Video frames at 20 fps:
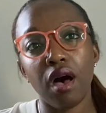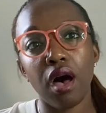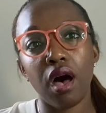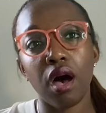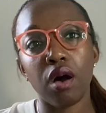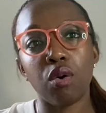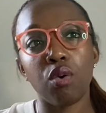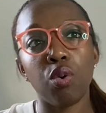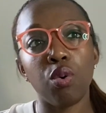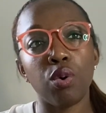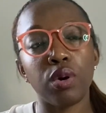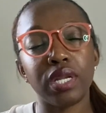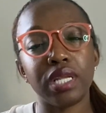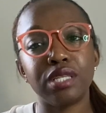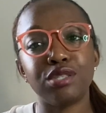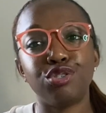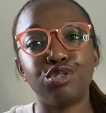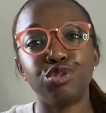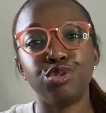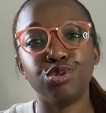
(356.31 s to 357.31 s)

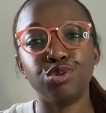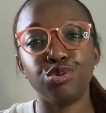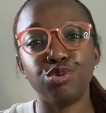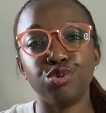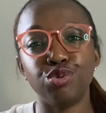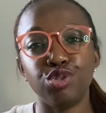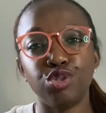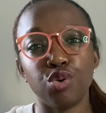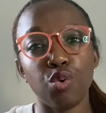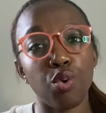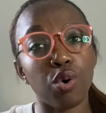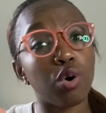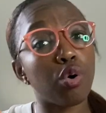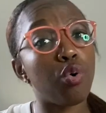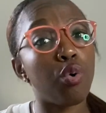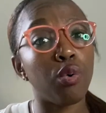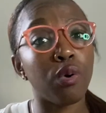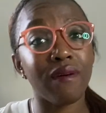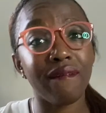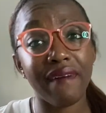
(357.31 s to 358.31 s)
according to your
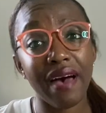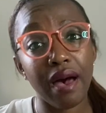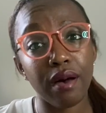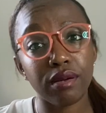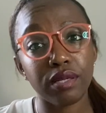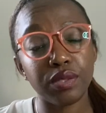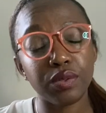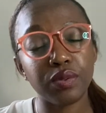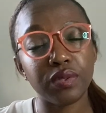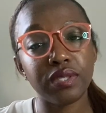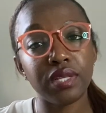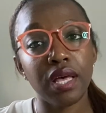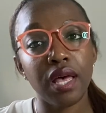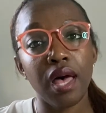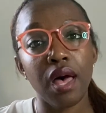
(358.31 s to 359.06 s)
core values.